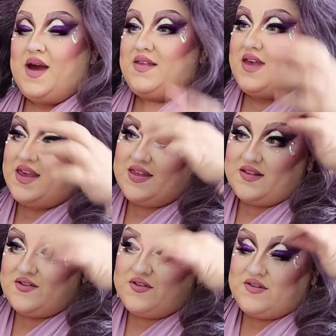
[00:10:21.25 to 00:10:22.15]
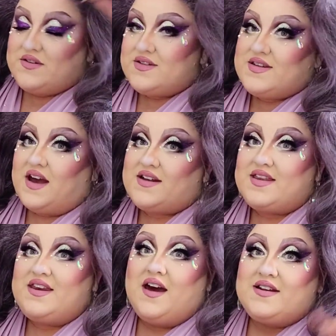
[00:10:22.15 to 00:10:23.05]
I like the little
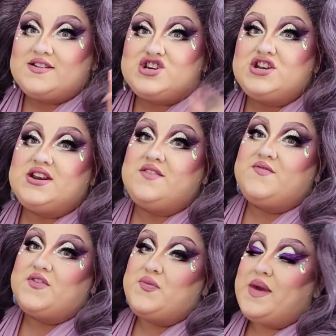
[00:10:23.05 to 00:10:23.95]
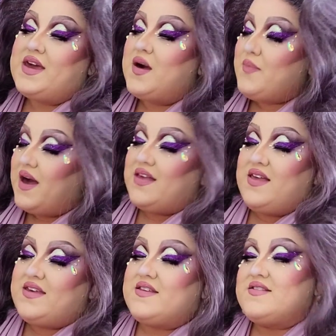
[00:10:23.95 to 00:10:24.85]
dotty dot she did for the makeup. I
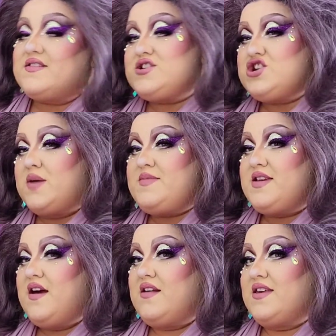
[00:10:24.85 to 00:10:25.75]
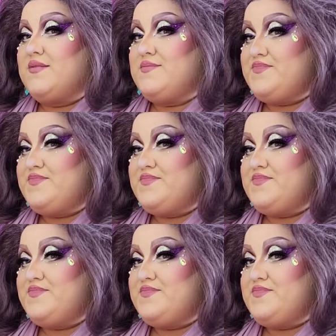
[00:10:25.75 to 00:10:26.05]
like this. Good job, Denali.